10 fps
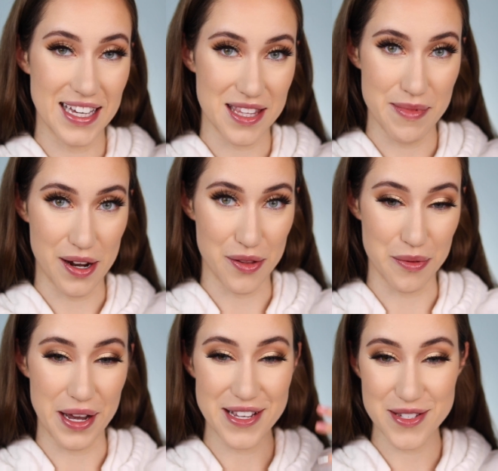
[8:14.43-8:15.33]
get them out of the
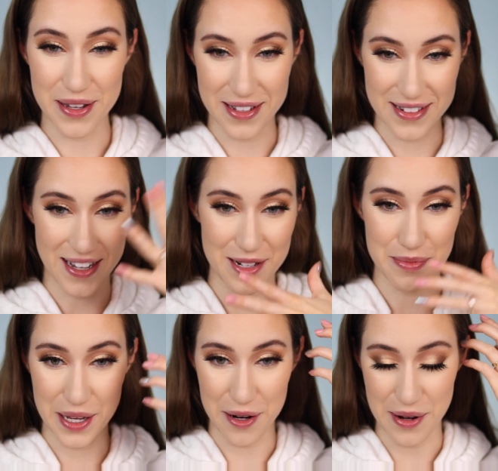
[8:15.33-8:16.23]
way so I could kind of
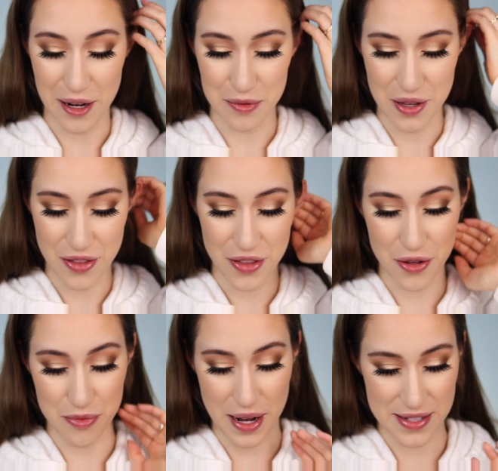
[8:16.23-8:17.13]
play around with
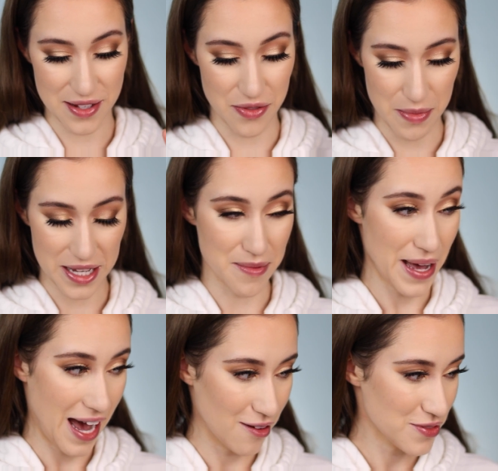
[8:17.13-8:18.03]
the rest of the makeup
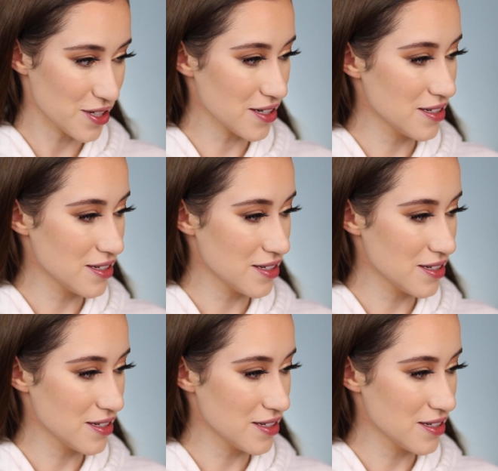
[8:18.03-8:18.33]
after.